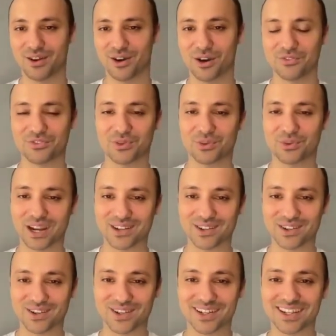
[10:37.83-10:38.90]
off the
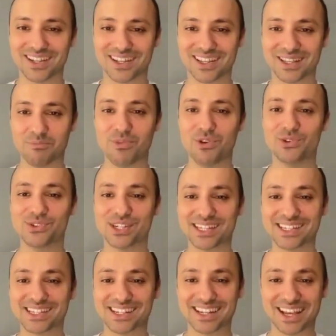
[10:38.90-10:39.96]
record
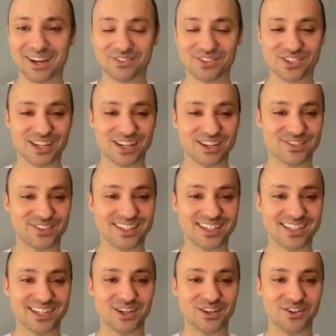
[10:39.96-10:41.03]
musings and
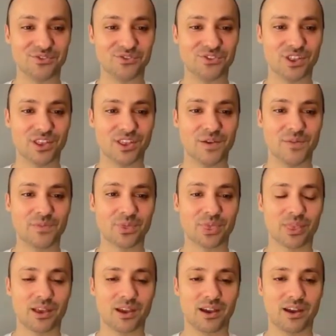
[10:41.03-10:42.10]
conversations of
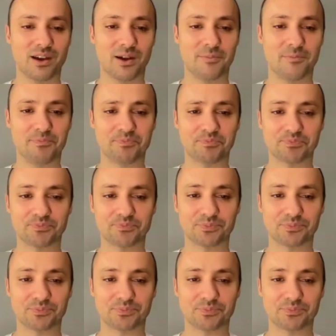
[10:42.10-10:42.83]
um,